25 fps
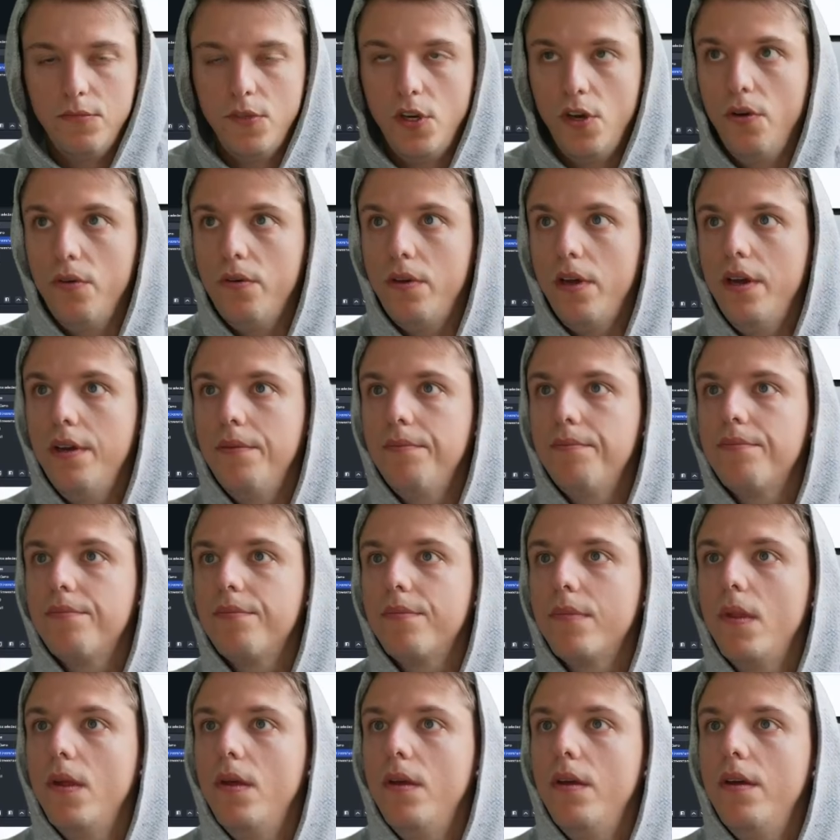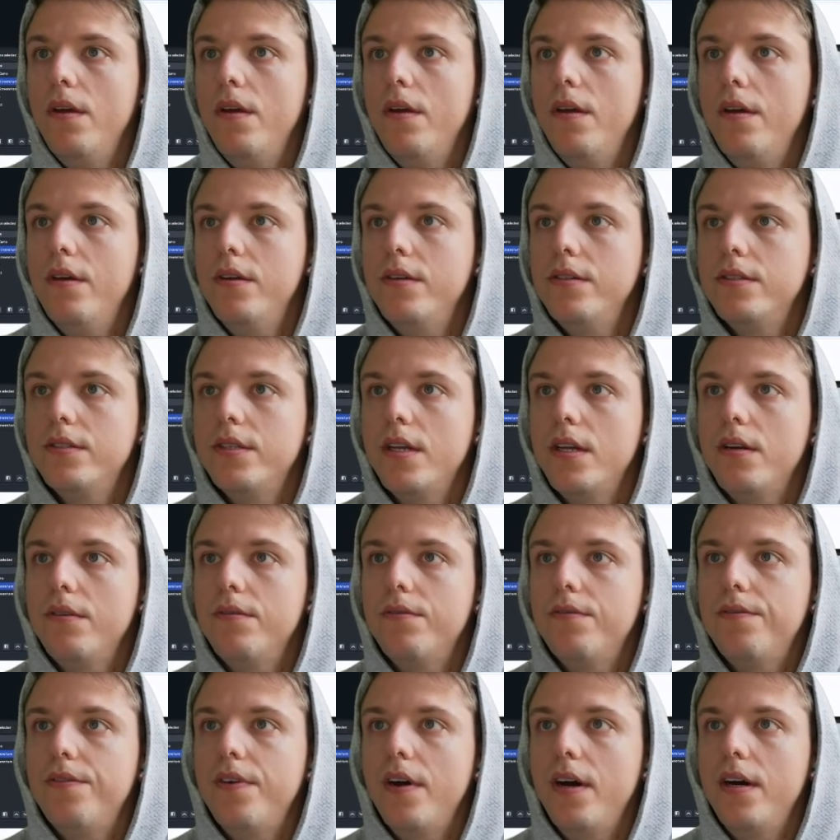Okay. Set
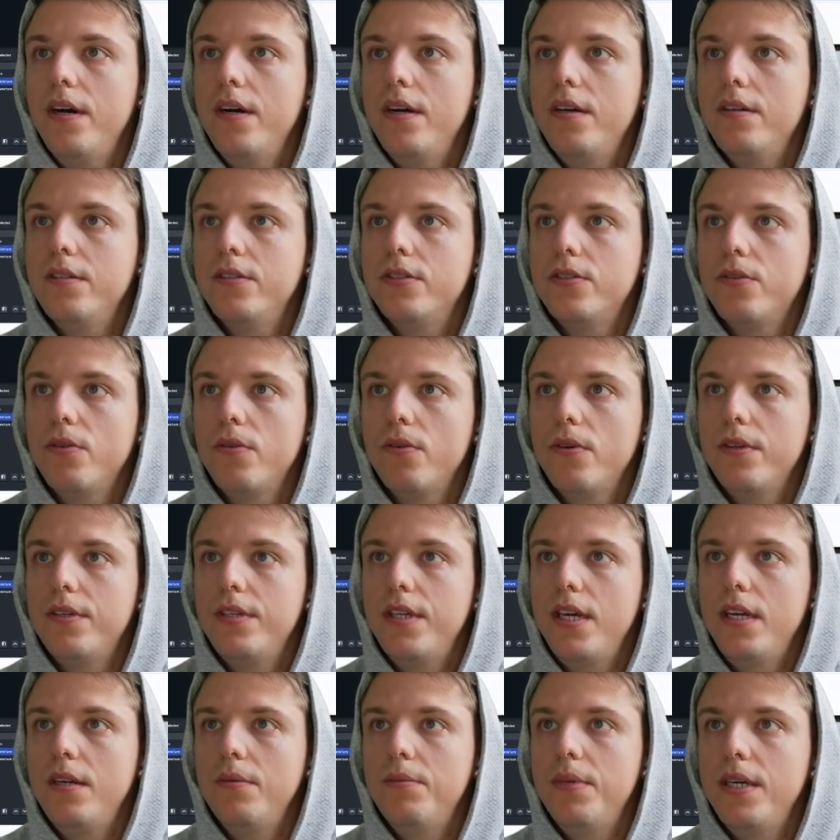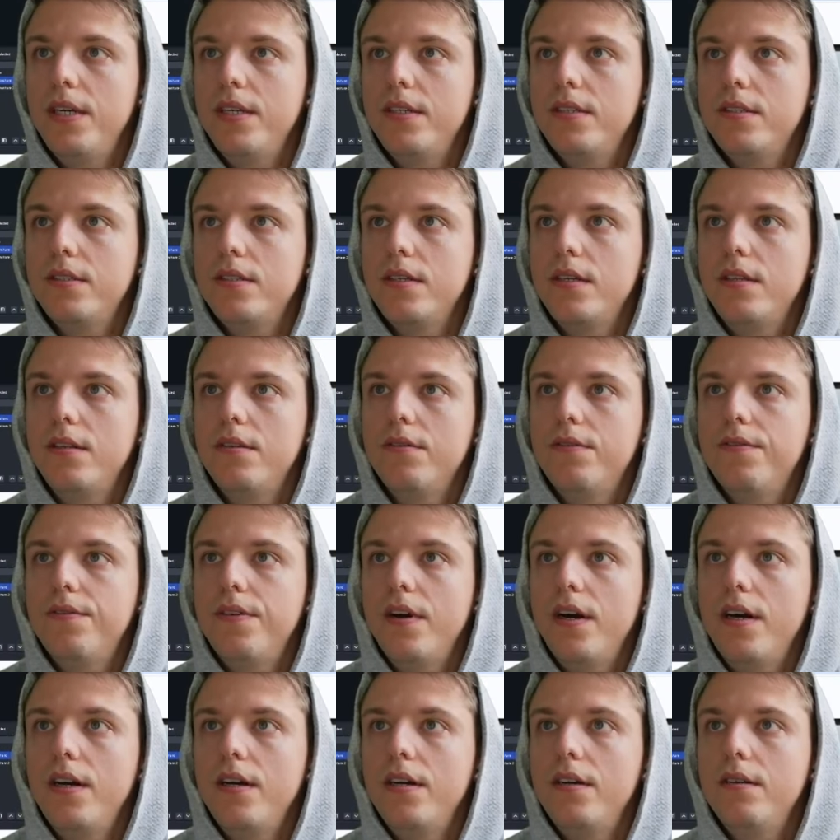up Firestore database. In the
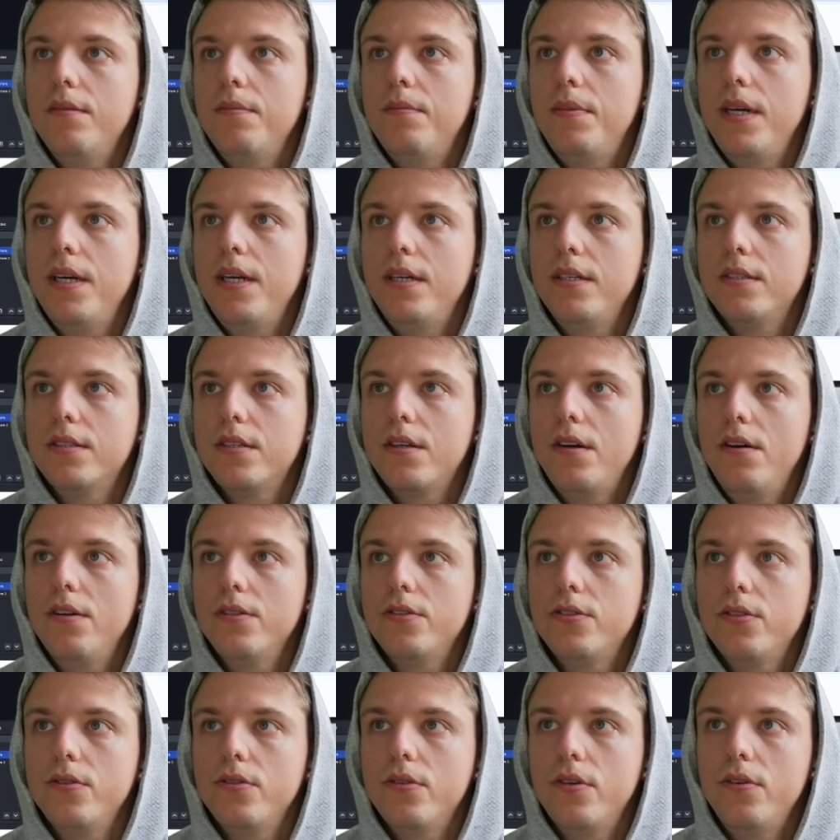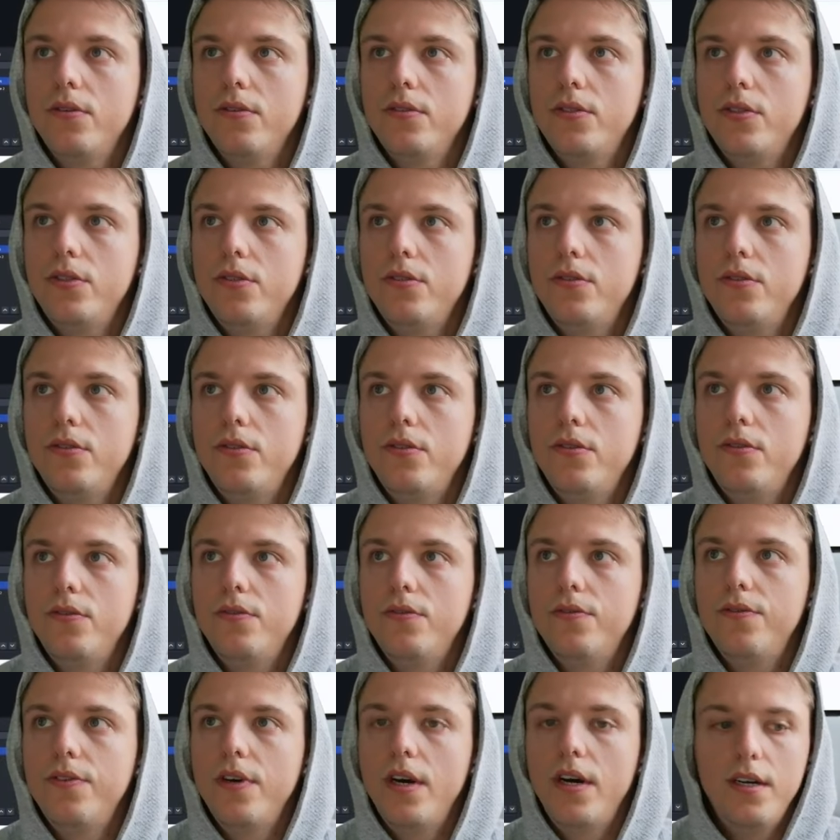Firebase console, go to
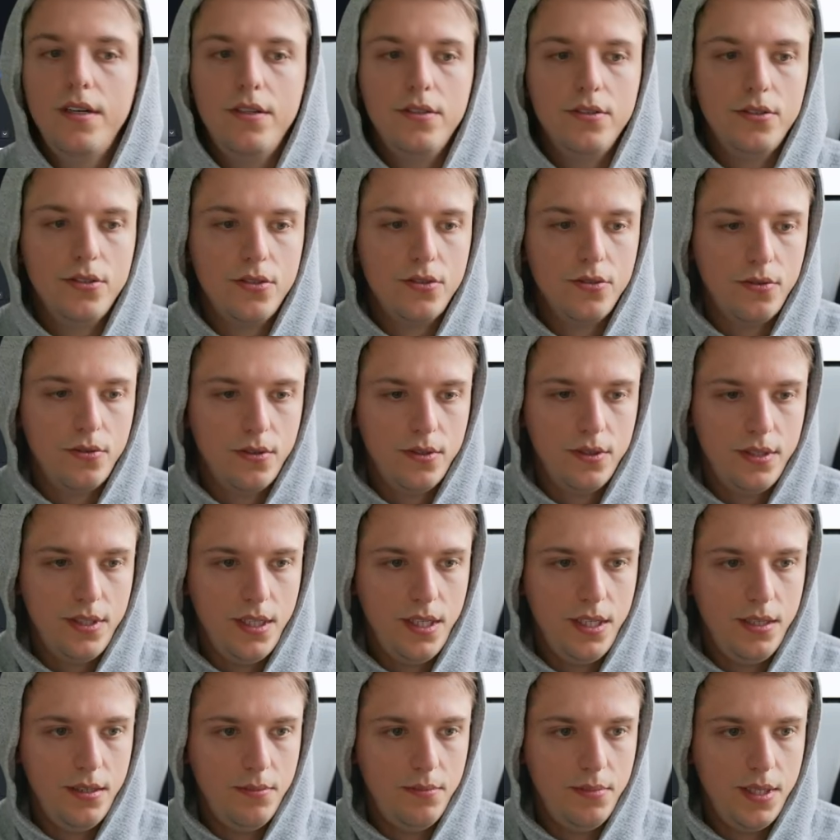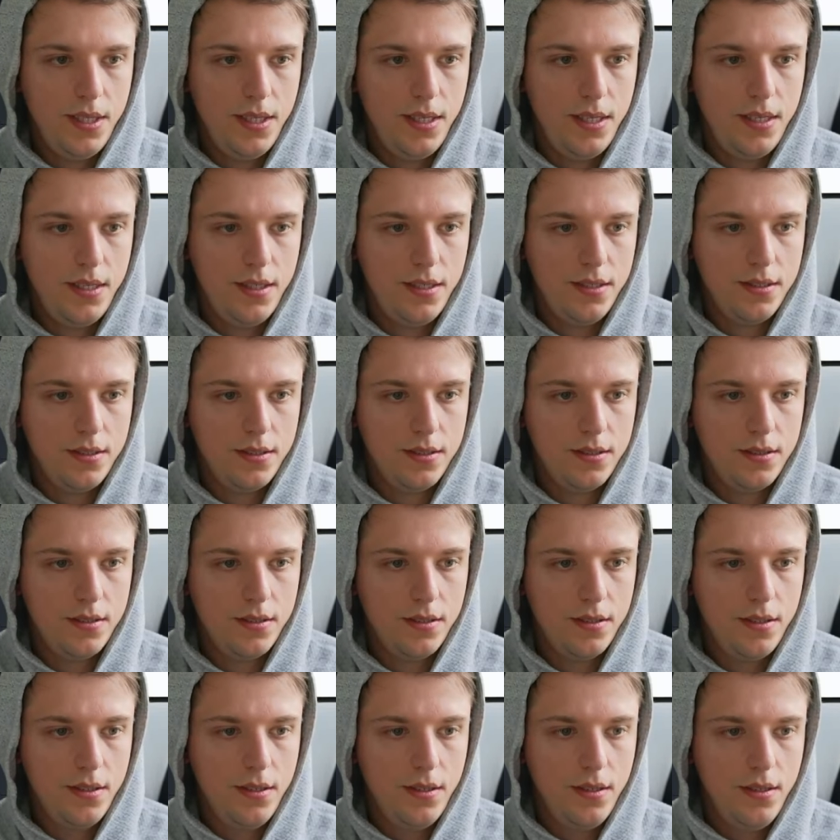Firestore database,
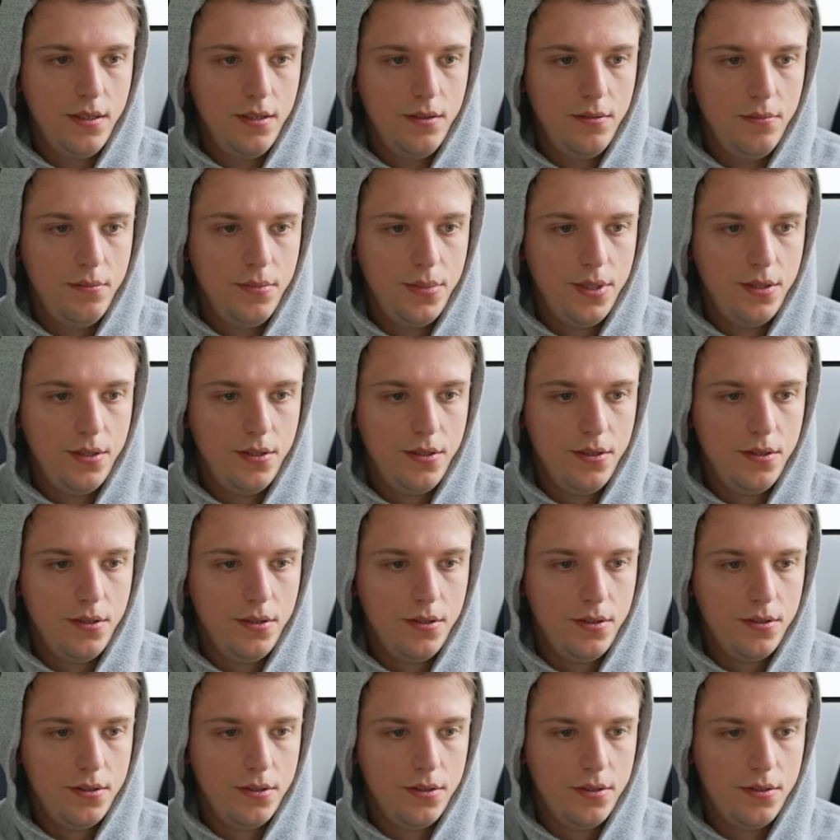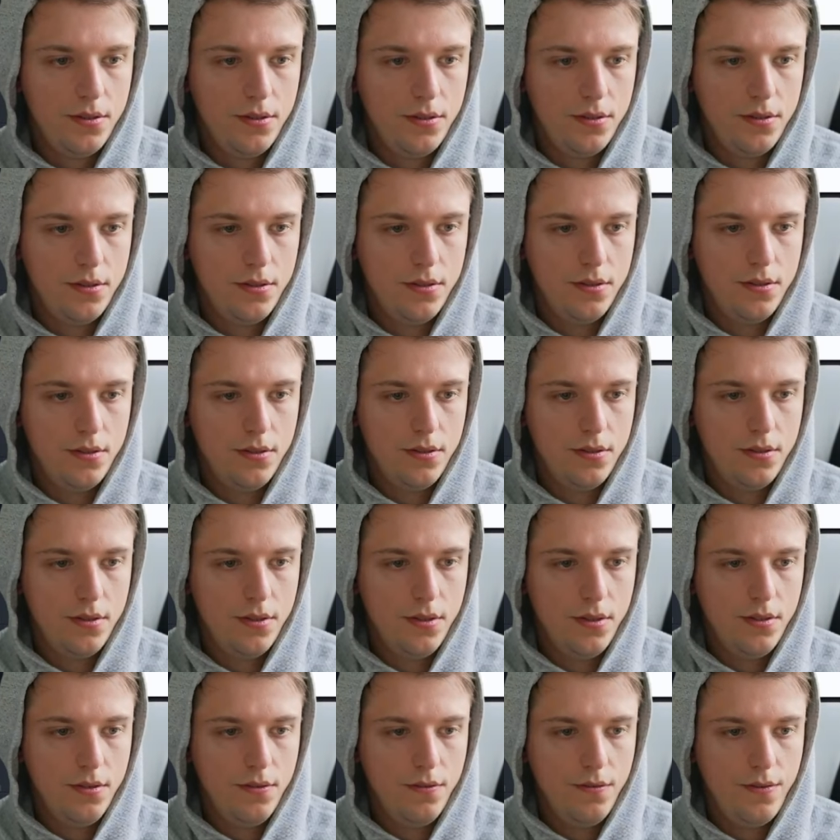build
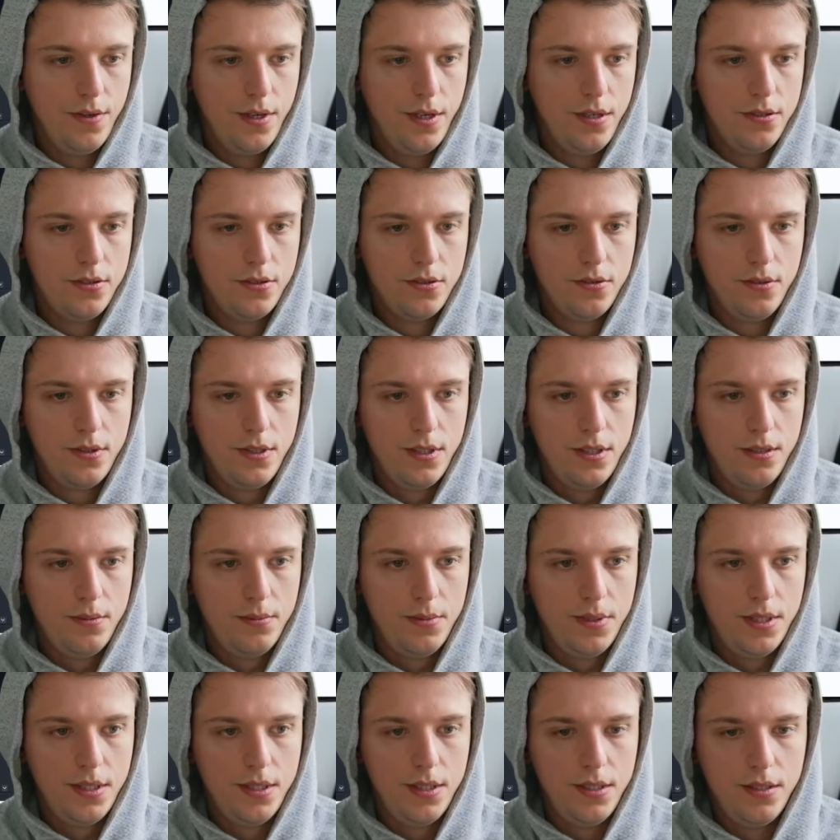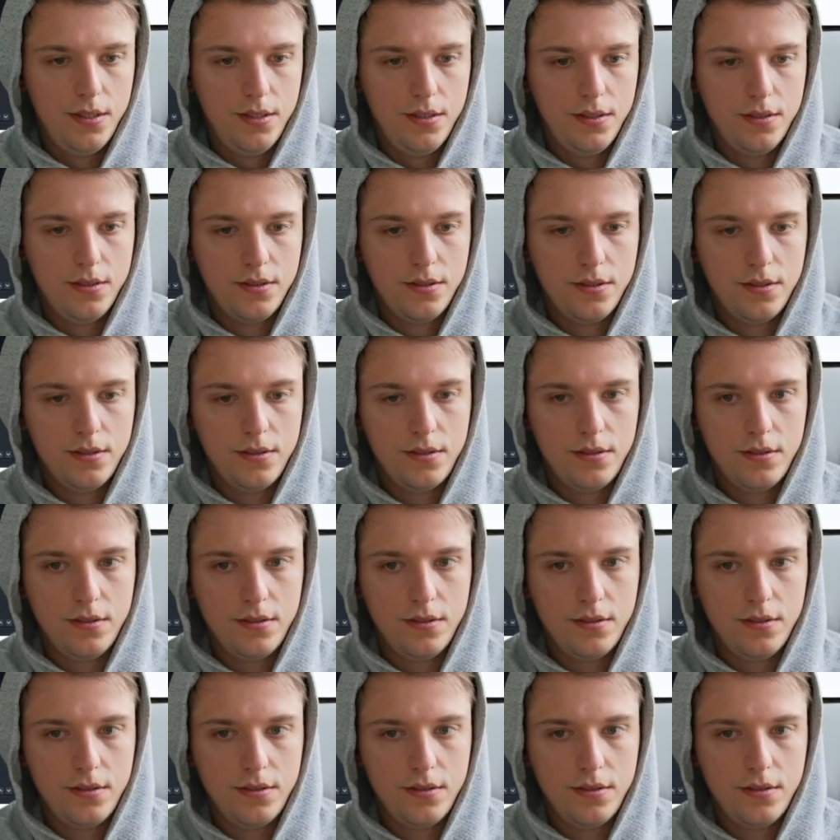Firestore database.